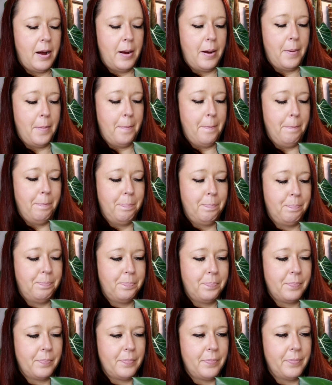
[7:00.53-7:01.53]

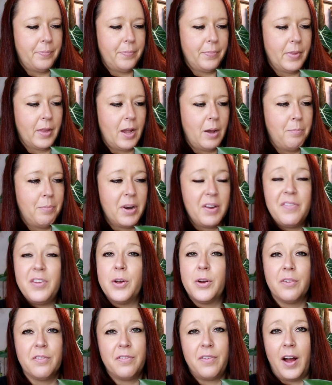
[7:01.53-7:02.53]
But if
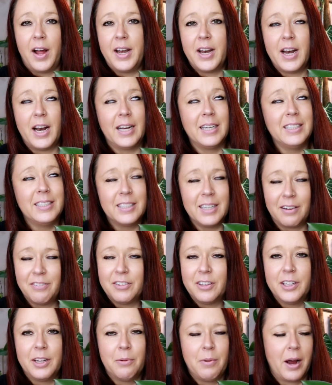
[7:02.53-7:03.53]
you can find it, I
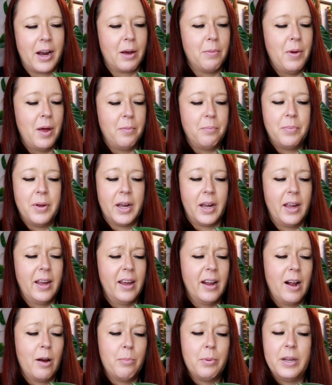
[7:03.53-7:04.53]
definitely recommend
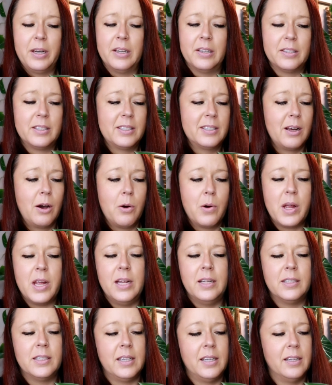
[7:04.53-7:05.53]
picking it up. It is so
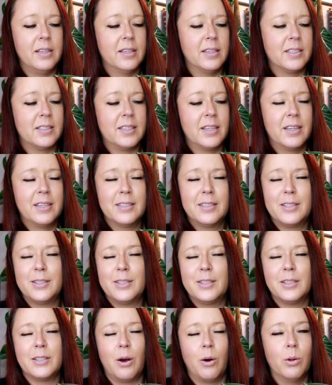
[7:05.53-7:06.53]
easy. This thing is
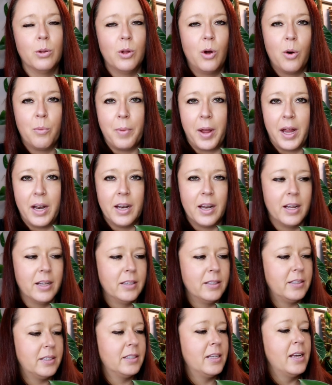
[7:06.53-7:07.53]
so low
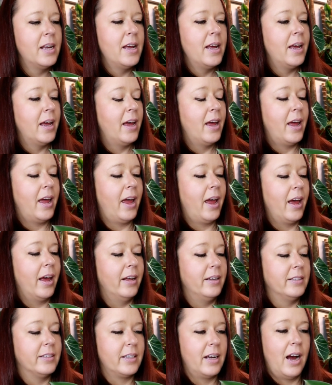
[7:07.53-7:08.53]
maintenance
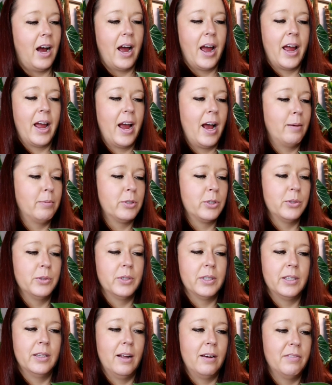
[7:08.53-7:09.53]
and I
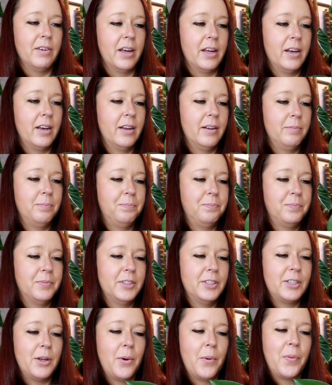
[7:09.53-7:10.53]
absolutely love it.
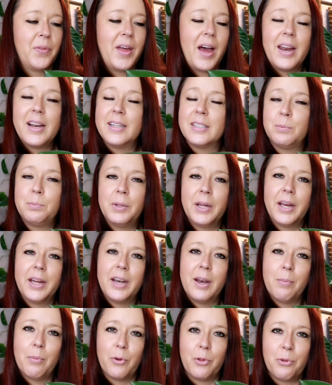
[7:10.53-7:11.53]
So that is
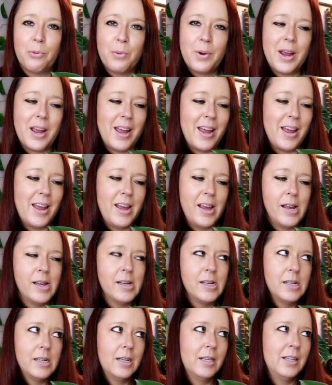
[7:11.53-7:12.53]
plant number 3.